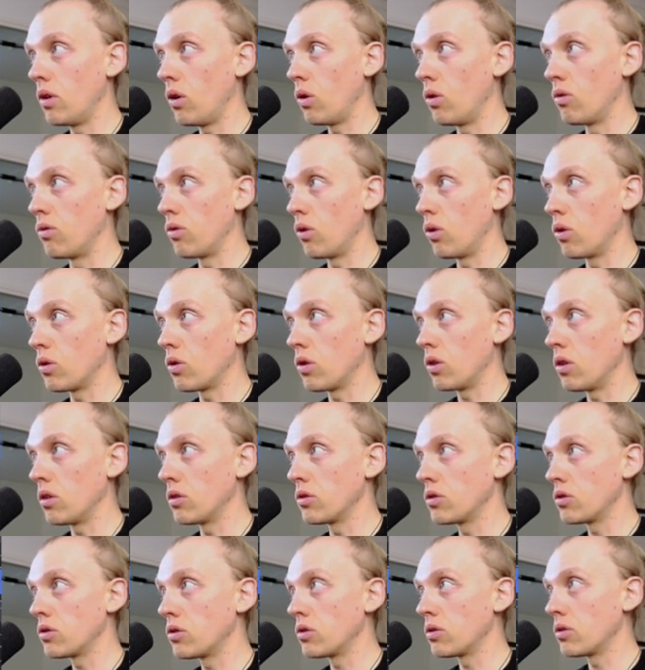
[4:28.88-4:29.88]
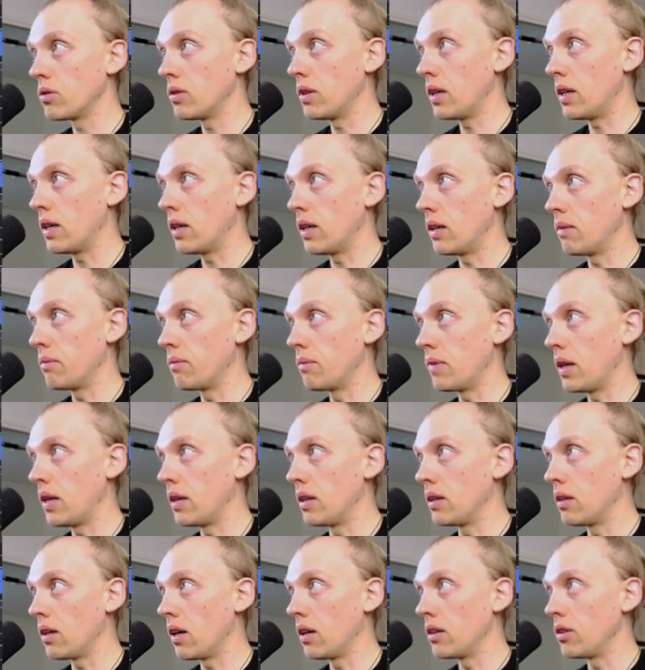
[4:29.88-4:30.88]
vocals,
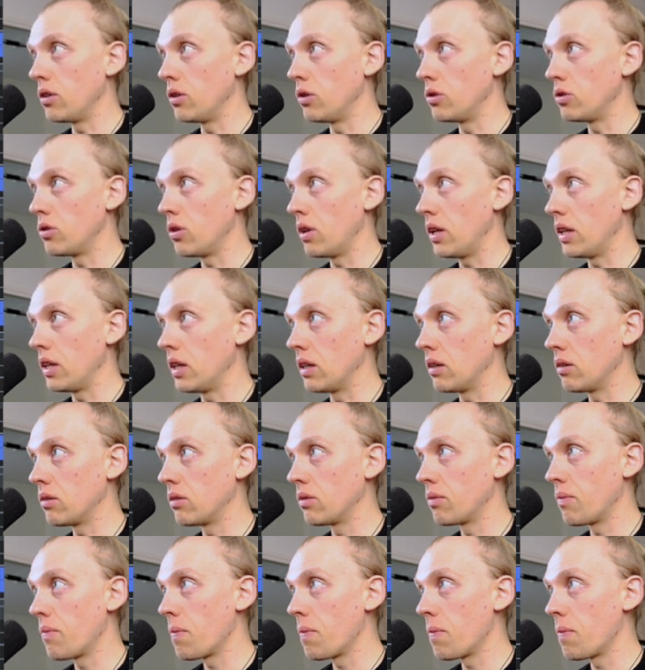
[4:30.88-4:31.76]
I usually